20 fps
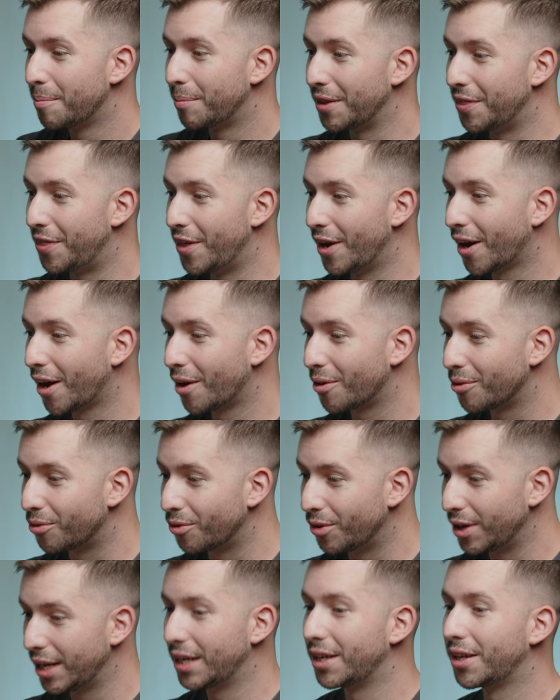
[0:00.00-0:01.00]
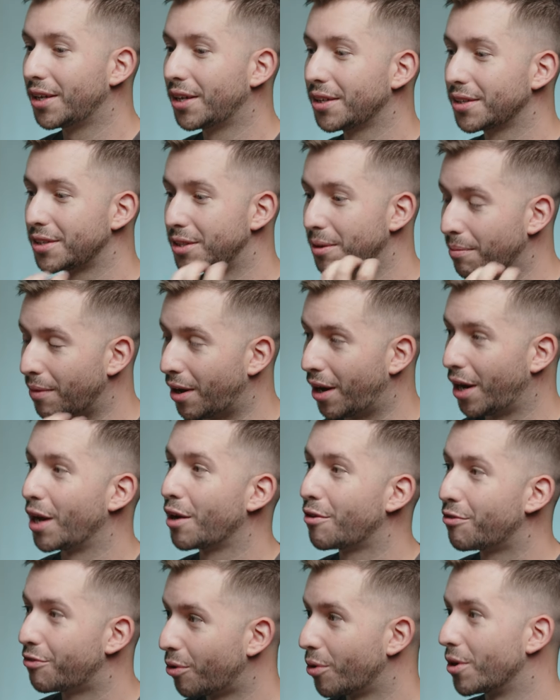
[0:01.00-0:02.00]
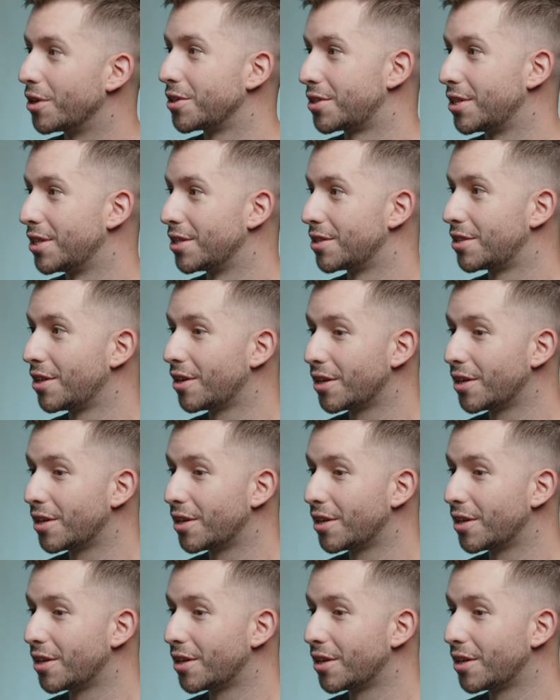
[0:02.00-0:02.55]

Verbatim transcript: but there are real demonic forces.